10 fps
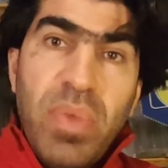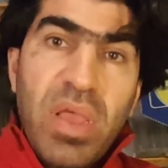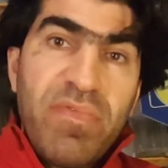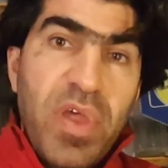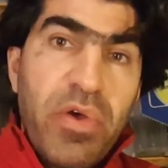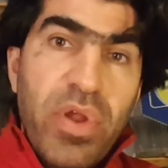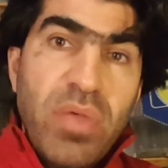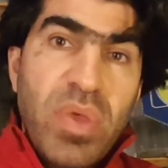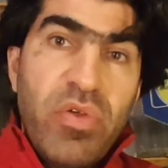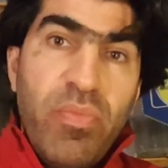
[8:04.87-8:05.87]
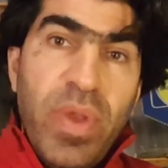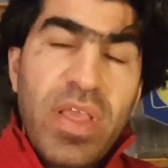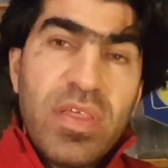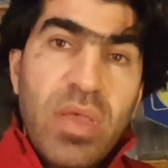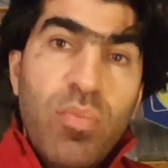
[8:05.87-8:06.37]
by fire him and
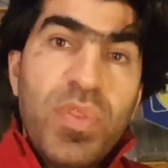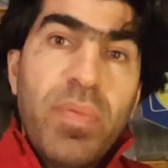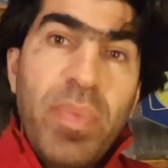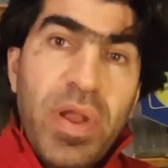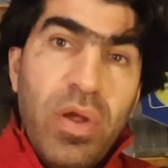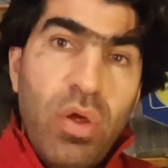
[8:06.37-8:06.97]
replace him with a better